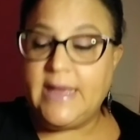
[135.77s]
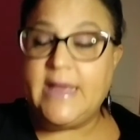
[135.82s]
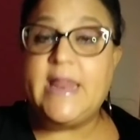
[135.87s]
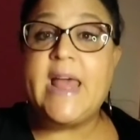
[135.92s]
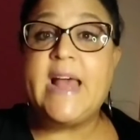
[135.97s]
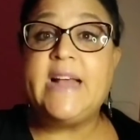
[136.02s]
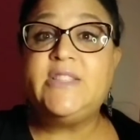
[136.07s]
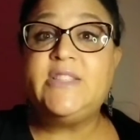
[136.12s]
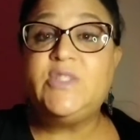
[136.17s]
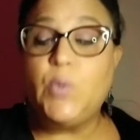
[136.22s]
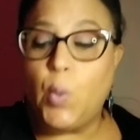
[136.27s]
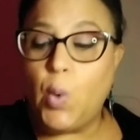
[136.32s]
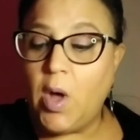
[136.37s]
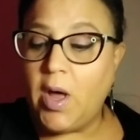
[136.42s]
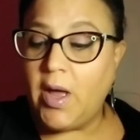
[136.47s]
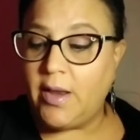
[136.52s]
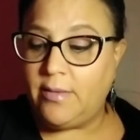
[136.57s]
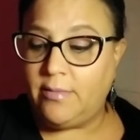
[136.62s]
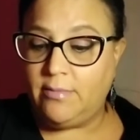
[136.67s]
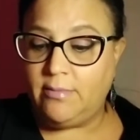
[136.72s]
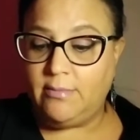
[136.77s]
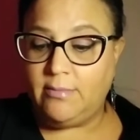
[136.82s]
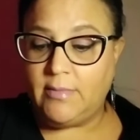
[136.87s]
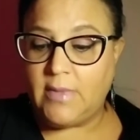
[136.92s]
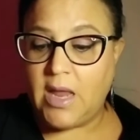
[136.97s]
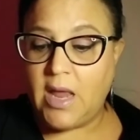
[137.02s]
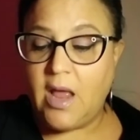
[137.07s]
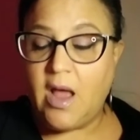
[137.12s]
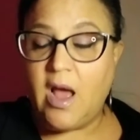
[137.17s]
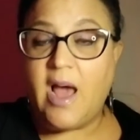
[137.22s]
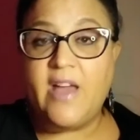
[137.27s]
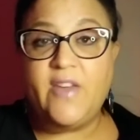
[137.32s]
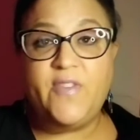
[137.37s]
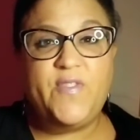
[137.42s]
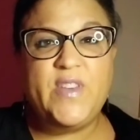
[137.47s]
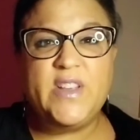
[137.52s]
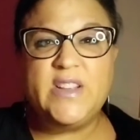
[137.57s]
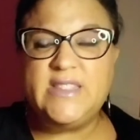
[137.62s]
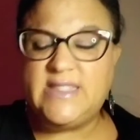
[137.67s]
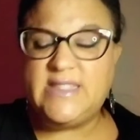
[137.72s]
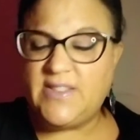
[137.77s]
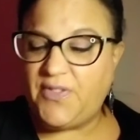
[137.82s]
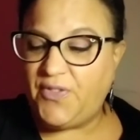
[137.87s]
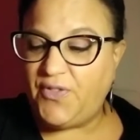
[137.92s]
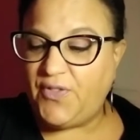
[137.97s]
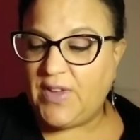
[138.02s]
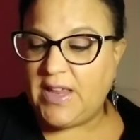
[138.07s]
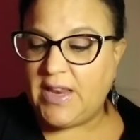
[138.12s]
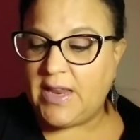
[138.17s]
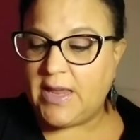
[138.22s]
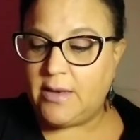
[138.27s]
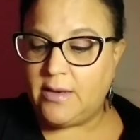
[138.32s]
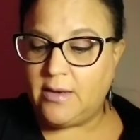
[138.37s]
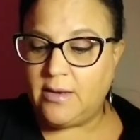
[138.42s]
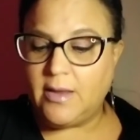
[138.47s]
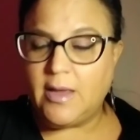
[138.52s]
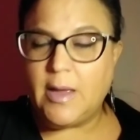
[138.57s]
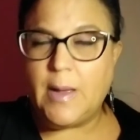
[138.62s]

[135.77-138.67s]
It has won. I feel defeated,